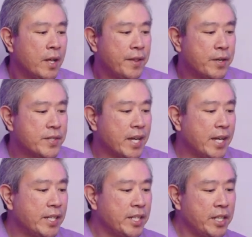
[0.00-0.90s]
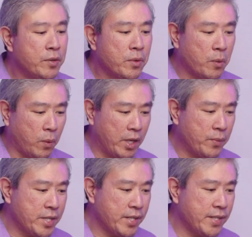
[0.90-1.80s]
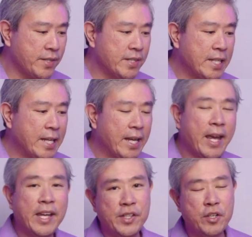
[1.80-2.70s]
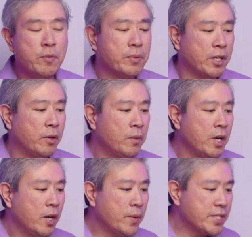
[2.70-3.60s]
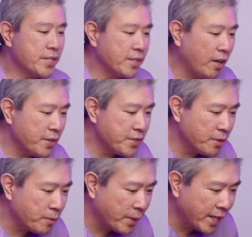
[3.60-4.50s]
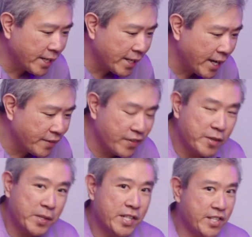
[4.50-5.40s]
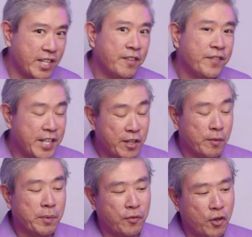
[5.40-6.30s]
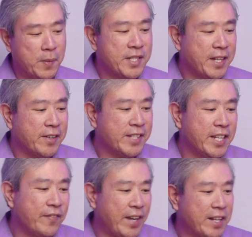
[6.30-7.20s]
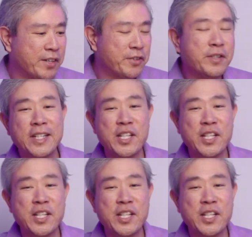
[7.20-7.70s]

There's a newer one, which is the A2 Pro, which is also rated at VPG, Video Performance Guarantee, of 800.